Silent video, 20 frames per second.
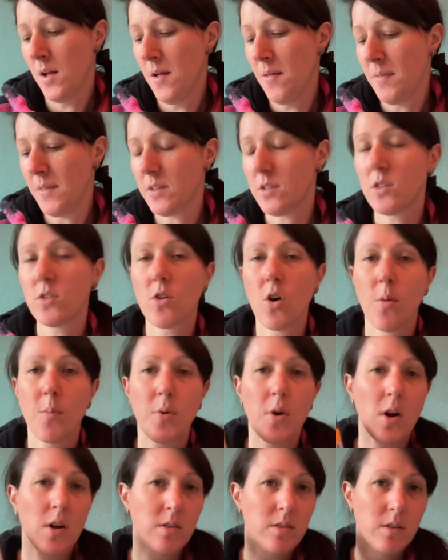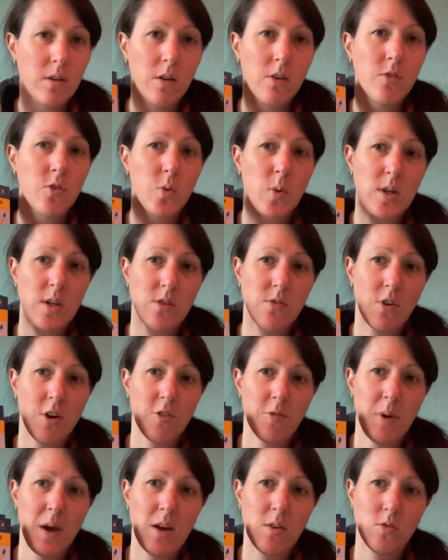this has got a price sticker of
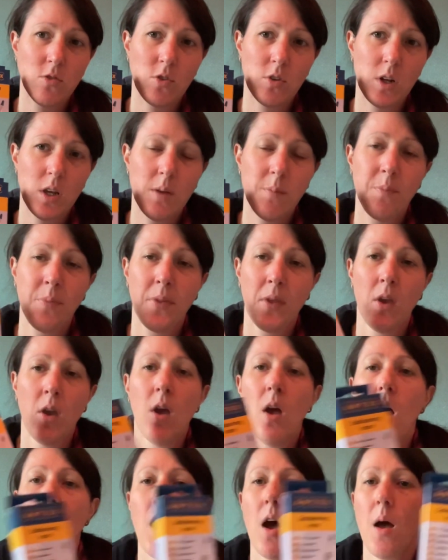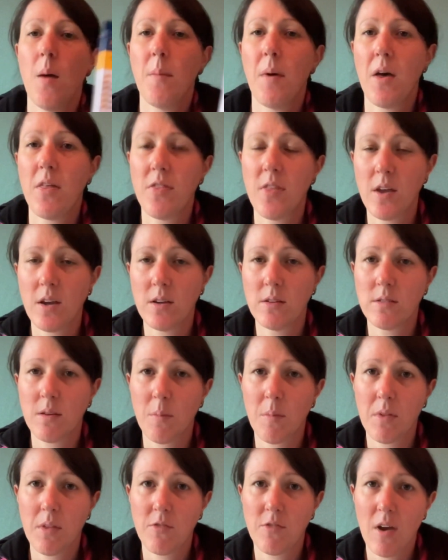£25 on it. I think
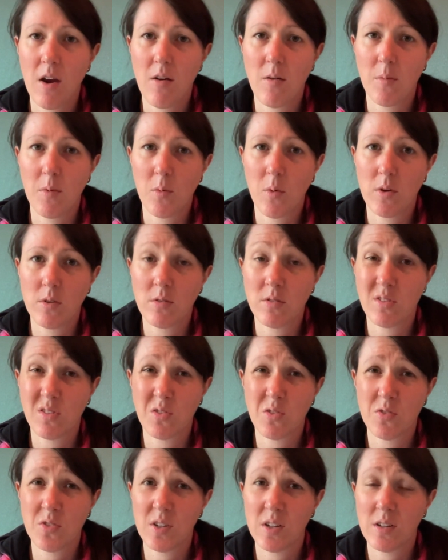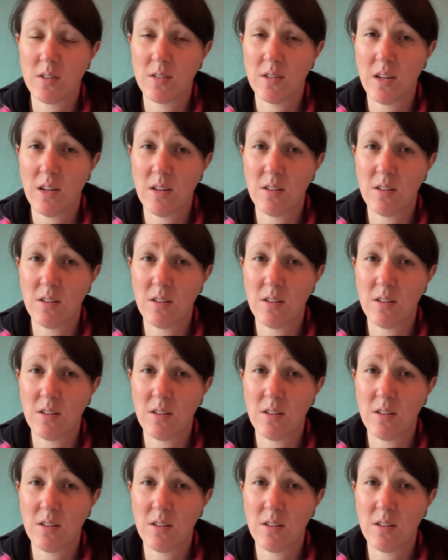some of the variable ones are sort of £60